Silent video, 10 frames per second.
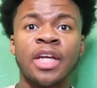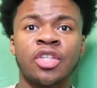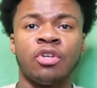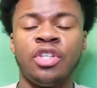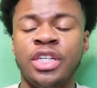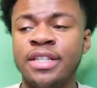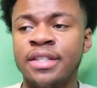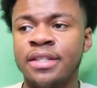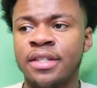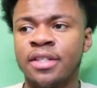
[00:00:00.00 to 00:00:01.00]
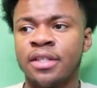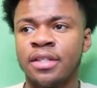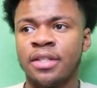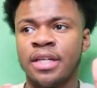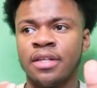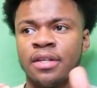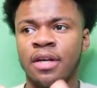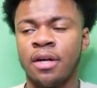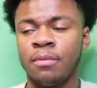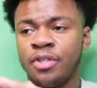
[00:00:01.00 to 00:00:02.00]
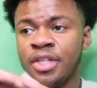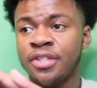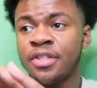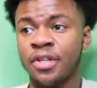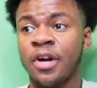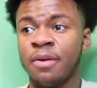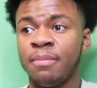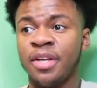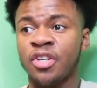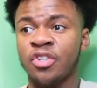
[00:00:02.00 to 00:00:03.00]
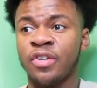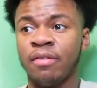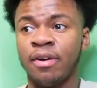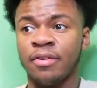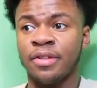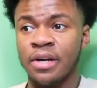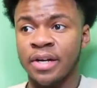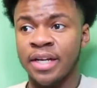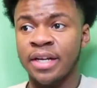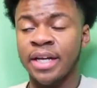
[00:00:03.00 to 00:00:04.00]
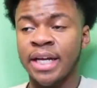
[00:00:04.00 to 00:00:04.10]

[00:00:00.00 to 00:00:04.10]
So Jesus is, um, Jesus started ministry around 30,